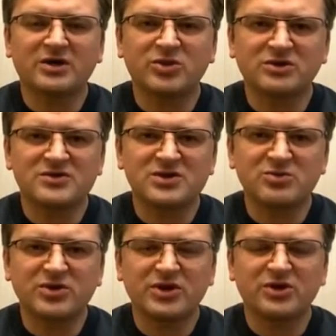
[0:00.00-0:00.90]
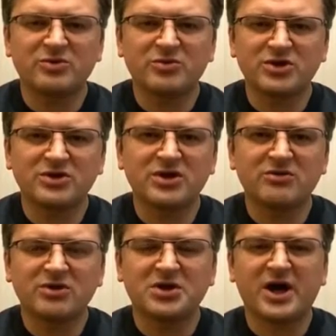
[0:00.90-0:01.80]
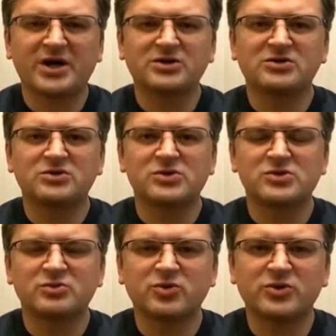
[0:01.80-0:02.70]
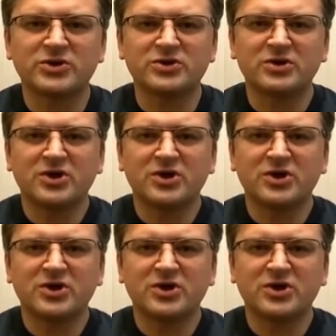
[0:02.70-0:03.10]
but simply a humanitarian act to support